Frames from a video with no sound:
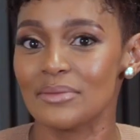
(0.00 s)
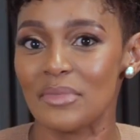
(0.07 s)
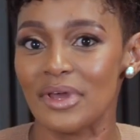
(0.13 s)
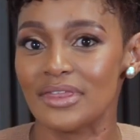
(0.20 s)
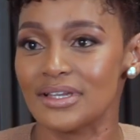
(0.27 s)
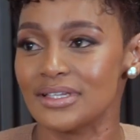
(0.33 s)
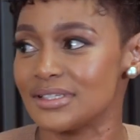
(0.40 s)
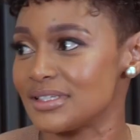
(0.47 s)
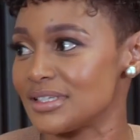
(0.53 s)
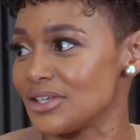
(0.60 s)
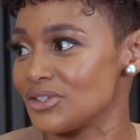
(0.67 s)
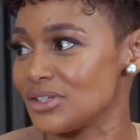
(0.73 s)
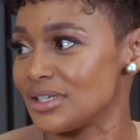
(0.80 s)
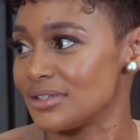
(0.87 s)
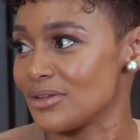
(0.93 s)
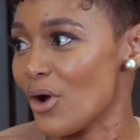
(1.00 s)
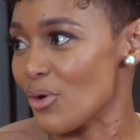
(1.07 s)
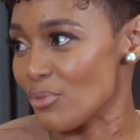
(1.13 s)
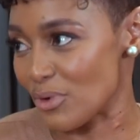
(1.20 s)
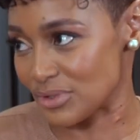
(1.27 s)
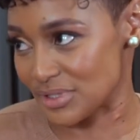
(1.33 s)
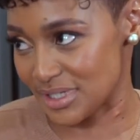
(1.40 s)
the method is essentially
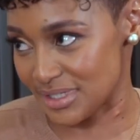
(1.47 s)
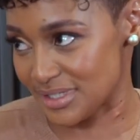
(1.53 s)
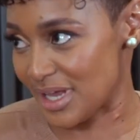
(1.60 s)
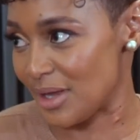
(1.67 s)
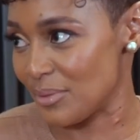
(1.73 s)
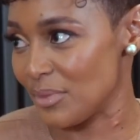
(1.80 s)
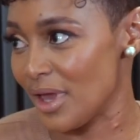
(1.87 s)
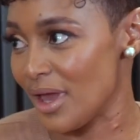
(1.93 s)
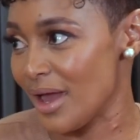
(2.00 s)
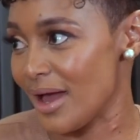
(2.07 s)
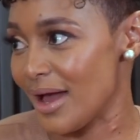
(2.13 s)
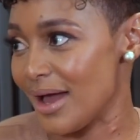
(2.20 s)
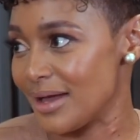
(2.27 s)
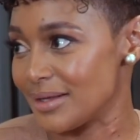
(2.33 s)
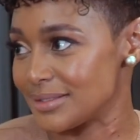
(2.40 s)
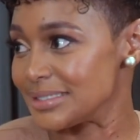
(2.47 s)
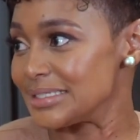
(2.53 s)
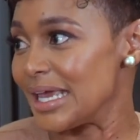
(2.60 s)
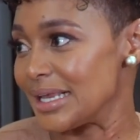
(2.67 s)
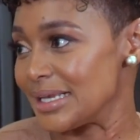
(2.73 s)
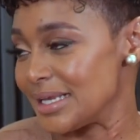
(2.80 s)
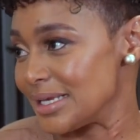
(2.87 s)
almost the same.
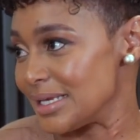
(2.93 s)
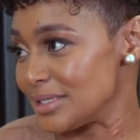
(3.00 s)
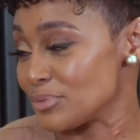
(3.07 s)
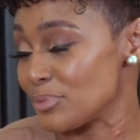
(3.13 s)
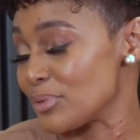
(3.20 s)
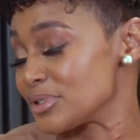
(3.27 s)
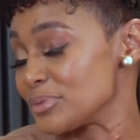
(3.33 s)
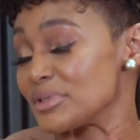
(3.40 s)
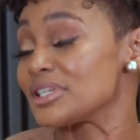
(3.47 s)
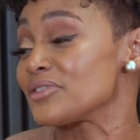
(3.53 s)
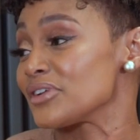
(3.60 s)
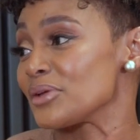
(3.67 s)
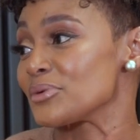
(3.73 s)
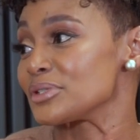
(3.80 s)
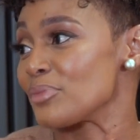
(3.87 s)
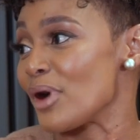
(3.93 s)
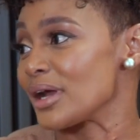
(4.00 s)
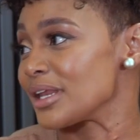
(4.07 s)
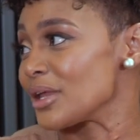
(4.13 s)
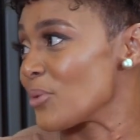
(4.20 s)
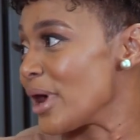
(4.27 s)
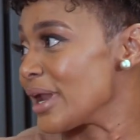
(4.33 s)
Technically, specifically with
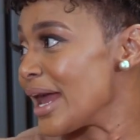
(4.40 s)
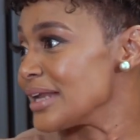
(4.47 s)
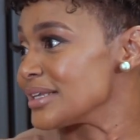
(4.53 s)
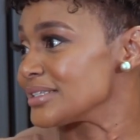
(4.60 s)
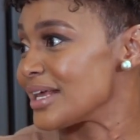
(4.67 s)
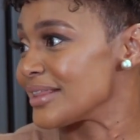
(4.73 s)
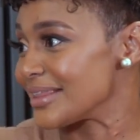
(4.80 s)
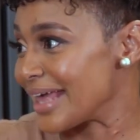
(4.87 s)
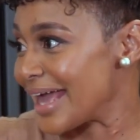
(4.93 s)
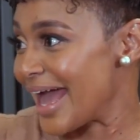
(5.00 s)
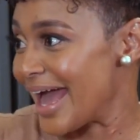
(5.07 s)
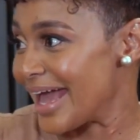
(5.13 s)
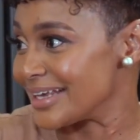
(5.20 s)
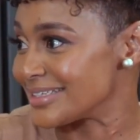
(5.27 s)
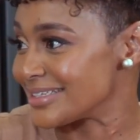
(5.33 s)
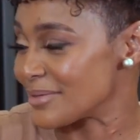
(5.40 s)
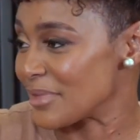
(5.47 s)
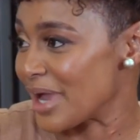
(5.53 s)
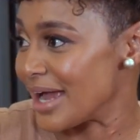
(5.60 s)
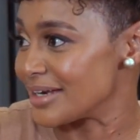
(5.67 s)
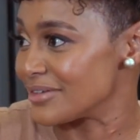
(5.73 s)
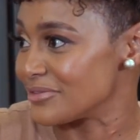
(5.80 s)
sparkling wine, I understand that they add some
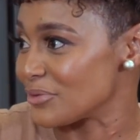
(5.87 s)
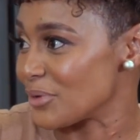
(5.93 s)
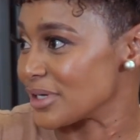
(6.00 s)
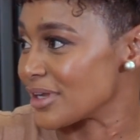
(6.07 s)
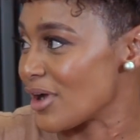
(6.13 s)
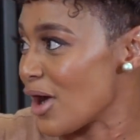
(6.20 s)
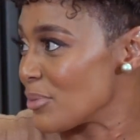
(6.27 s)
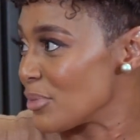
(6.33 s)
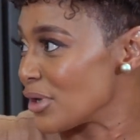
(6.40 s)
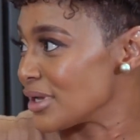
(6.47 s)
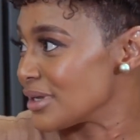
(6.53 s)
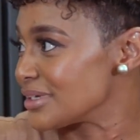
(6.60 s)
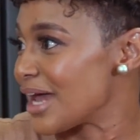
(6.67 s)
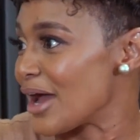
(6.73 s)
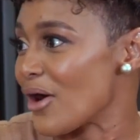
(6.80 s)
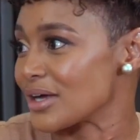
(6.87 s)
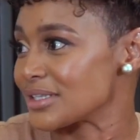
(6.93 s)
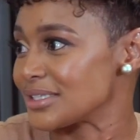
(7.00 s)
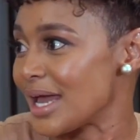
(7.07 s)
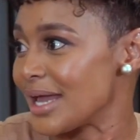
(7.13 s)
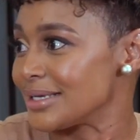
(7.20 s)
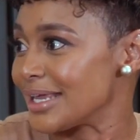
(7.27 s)
kind of carbon
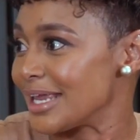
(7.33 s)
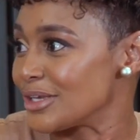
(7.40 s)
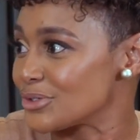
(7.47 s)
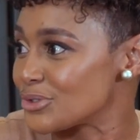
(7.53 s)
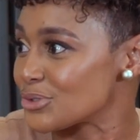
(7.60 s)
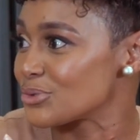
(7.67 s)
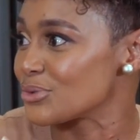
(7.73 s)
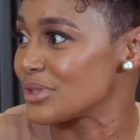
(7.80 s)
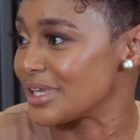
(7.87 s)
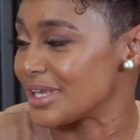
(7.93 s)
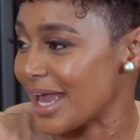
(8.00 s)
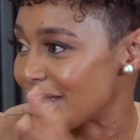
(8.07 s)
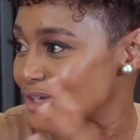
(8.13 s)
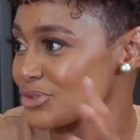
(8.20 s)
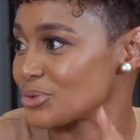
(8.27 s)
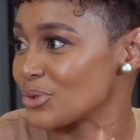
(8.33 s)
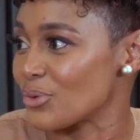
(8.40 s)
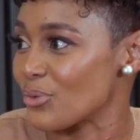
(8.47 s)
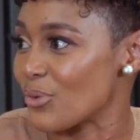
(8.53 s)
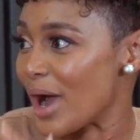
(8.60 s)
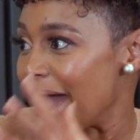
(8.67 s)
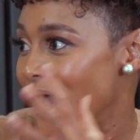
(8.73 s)
dioxide into the actual
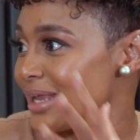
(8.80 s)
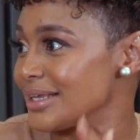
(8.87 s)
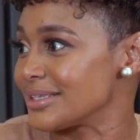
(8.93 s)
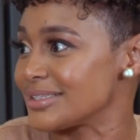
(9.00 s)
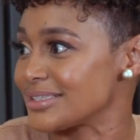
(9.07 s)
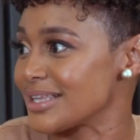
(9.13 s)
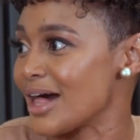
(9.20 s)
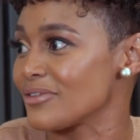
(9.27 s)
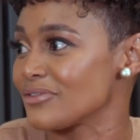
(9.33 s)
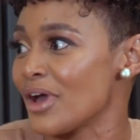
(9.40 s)
wine itself.